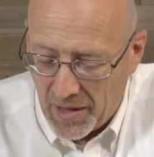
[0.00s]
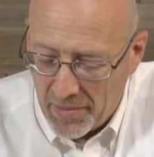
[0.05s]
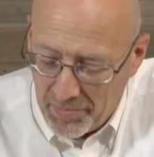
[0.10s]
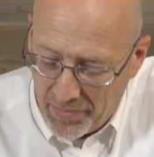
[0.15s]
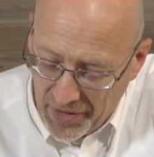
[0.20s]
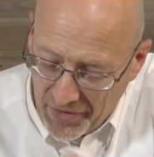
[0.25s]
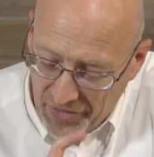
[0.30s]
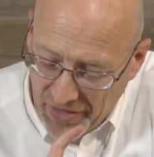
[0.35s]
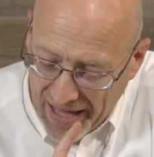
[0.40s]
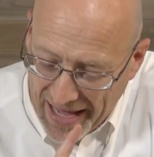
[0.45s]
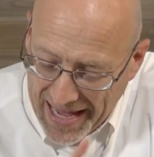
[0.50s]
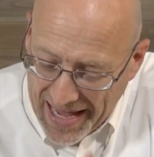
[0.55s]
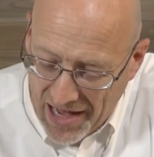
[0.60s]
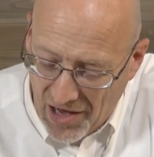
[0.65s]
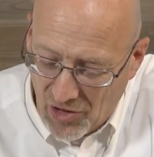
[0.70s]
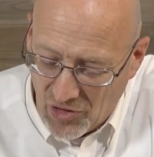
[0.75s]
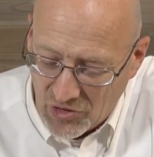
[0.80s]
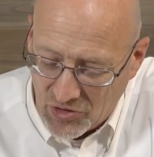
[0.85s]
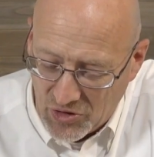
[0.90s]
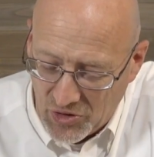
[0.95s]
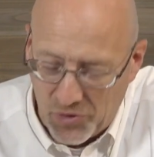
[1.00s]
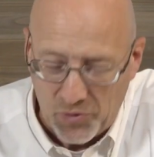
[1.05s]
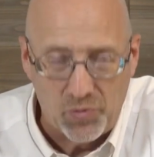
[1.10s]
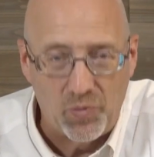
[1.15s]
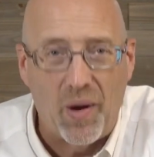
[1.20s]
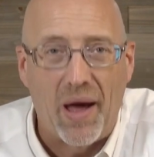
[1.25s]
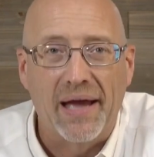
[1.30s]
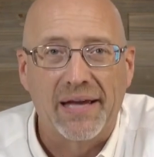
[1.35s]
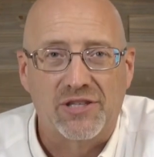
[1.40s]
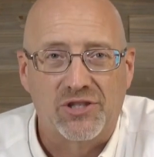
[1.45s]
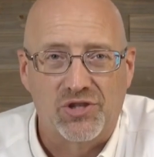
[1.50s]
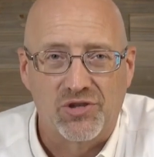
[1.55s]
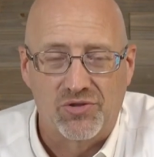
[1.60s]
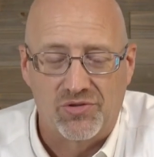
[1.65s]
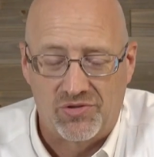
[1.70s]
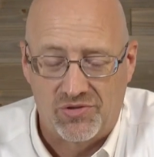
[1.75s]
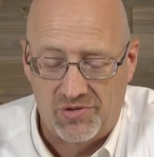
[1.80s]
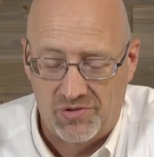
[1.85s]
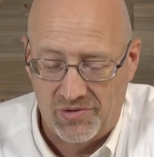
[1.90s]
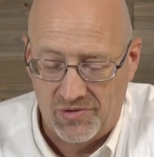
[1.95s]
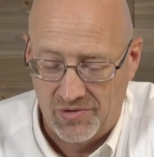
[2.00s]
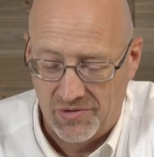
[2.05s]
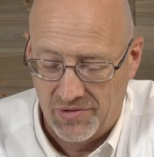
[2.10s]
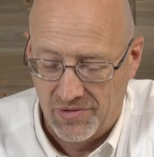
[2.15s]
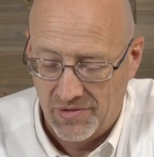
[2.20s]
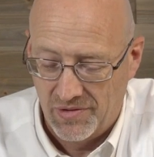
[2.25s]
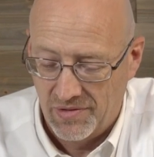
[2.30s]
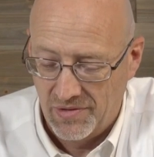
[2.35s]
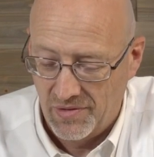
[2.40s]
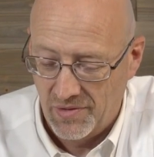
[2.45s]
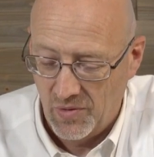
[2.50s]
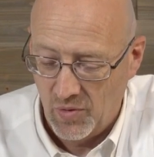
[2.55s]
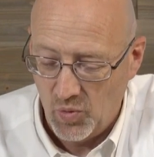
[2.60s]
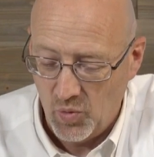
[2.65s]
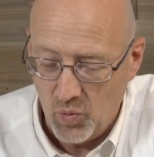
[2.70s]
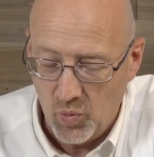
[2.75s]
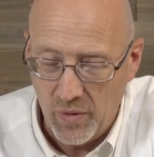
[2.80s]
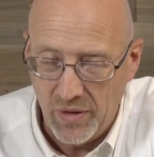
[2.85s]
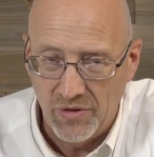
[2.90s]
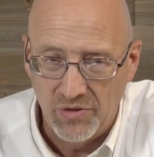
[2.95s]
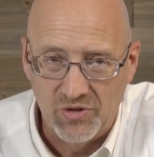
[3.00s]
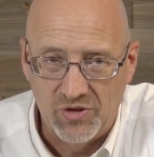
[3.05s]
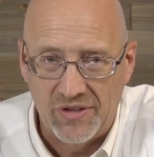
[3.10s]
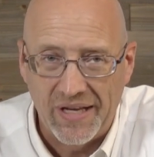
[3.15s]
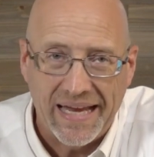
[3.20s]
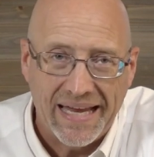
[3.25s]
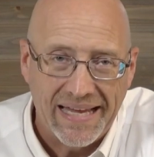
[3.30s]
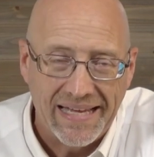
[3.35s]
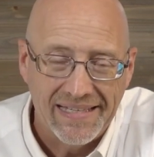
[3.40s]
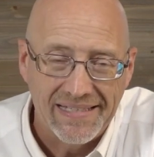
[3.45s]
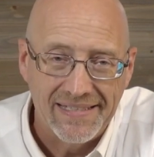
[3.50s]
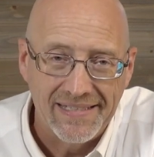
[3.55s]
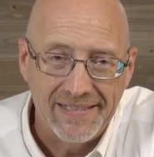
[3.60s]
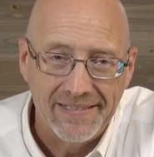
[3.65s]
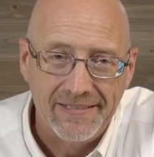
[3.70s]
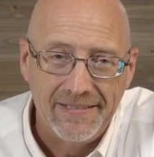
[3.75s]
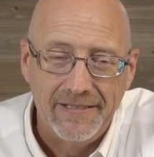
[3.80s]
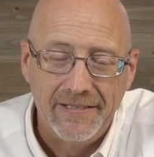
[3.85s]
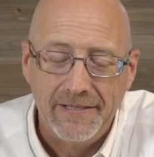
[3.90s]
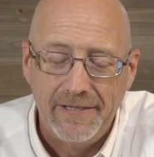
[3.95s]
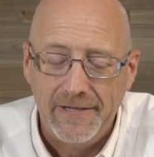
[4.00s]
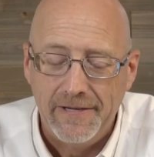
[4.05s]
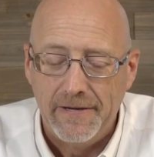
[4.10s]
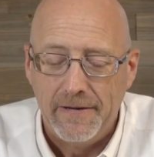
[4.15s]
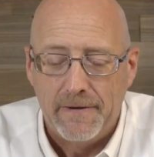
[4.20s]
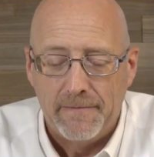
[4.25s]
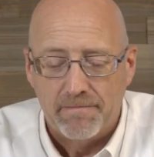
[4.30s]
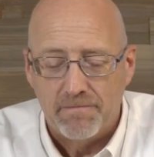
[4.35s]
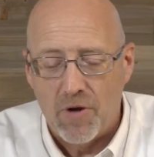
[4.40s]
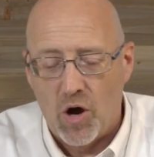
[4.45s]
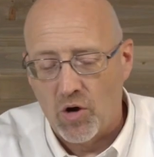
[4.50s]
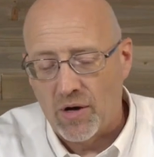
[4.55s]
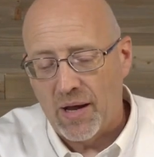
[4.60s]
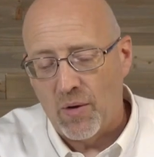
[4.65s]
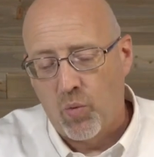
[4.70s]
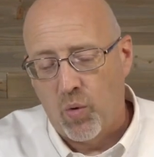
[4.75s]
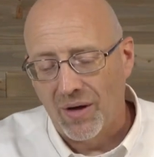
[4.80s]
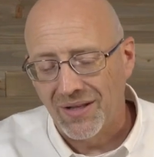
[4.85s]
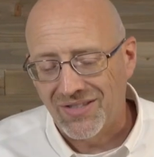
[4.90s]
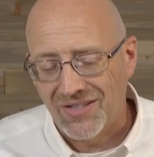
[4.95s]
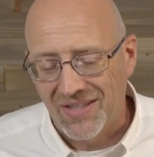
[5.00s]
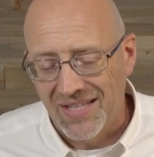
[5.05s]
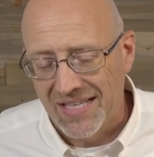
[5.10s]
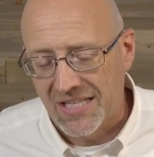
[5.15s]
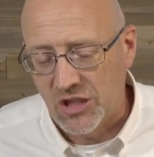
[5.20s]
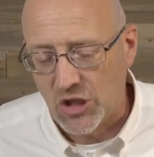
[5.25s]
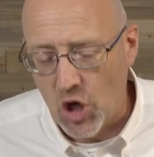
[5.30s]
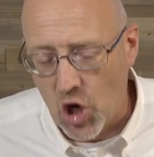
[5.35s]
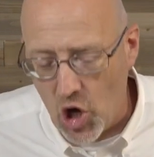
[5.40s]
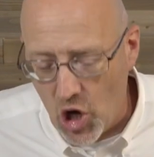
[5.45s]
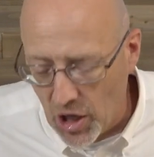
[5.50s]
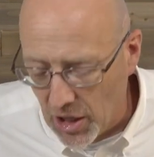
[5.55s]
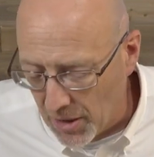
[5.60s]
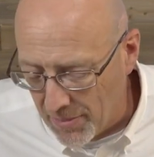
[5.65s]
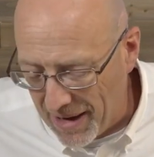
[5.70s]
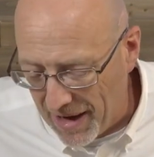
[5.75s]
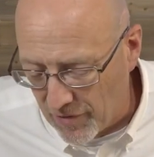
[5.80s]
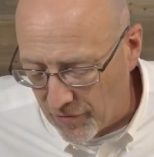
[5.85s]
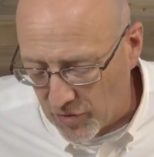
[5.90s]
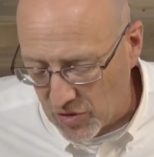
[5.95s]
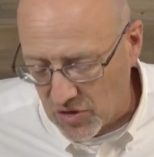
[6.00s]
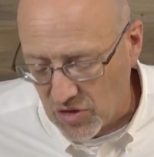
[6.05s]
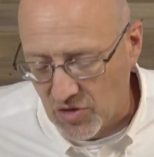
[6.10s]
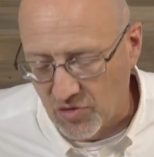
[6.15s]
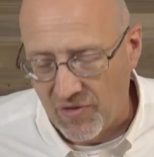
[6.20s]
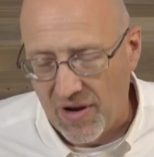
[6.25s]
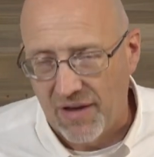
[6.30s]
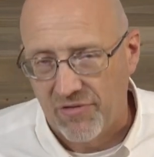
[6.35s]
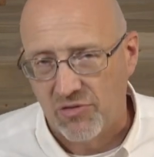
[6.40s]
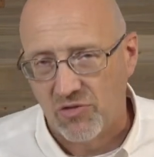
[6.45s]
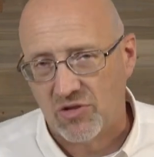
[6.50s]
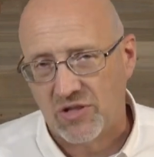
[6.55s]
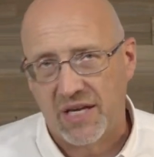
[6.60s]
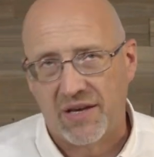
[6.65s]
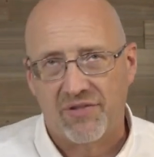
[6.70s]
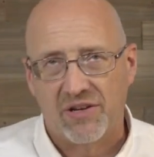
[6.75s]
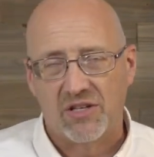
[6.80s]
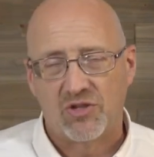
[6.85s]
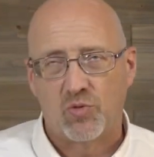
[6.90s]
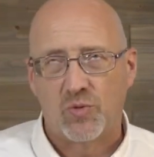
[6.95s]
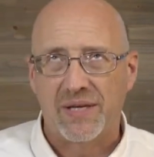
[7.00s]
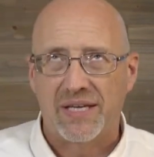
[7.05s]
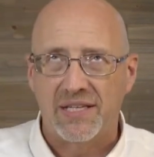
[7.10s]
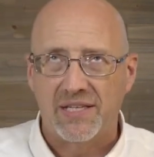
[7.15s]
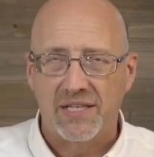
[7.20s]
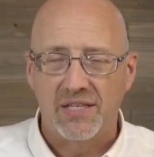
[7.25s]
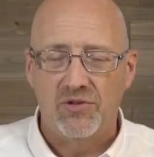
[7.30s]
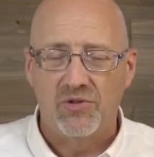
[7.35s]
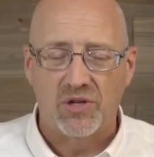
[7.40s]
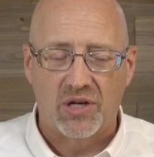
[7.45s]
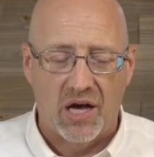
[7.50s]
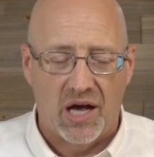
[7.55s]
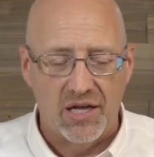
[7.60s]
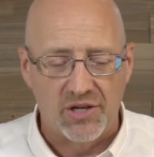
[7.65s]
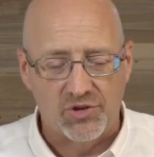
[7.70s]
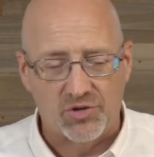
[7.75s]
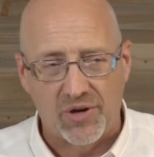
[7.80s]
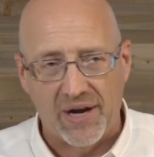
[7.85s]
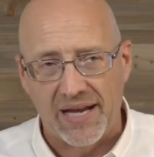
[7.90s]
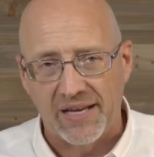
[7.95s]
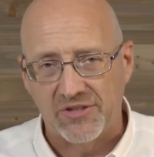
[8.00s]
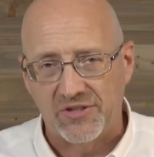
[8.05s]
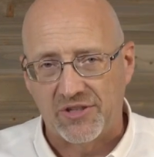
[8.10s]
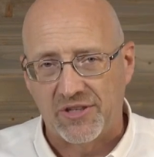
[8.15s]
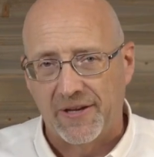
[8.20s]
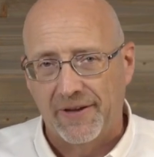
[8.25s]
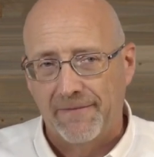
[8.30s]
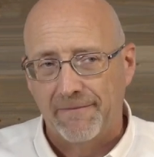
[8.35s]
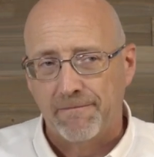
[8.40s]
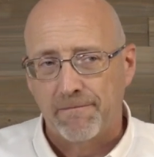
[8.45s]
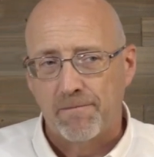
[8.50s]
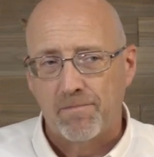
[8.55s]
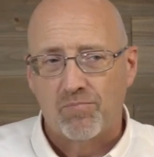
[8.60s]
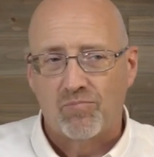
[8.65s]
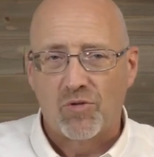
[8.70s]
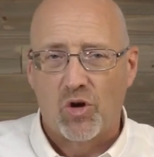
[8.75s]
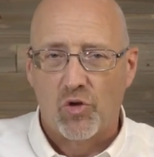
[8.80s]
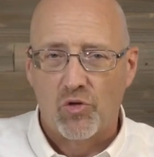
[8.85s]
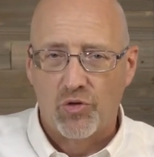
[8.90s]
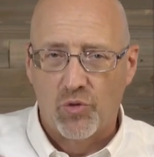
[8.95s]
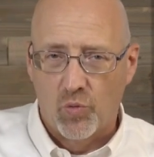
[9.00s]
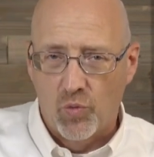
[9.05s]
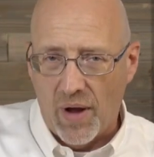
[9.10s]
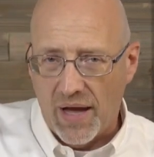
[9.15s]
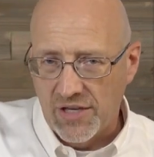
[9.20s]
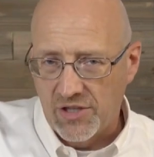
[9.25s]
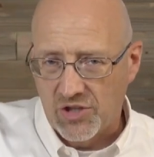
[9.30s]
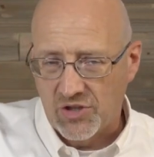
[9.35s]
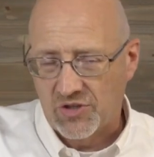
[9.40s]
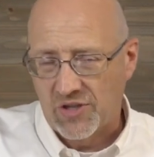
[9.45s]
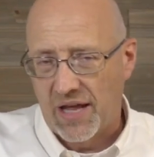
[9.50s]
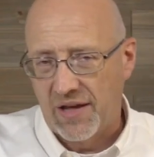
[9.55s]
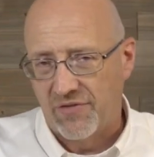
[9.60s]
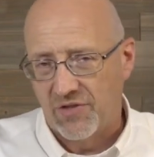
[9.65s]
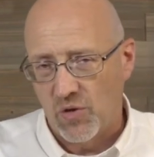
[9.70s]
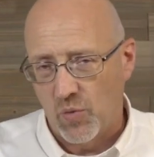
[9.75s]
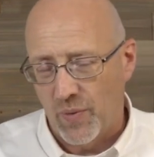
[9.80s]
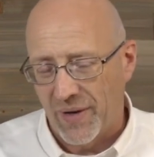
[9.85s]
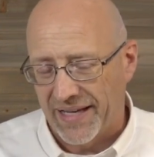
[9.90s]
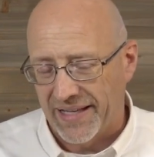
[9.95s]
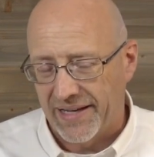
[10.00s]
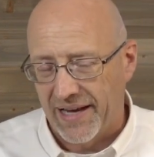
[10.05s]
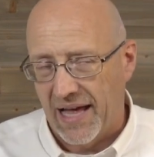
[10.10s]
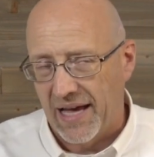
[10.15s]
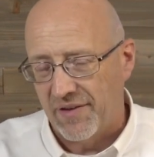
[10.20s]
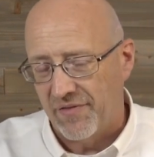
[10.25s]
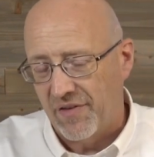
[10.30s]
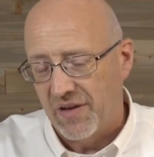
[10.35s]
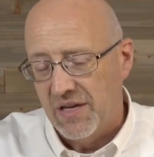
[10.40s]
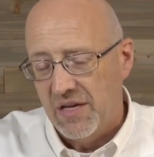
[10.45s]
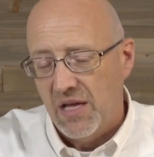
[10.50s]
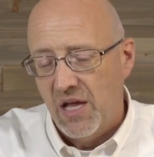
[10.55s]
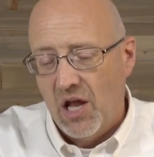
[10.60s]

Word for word: but the house of the righteous will stand. Okay, what's this all about, verses 5 through 7, as we continue to contrast the righteous life and the wicked life?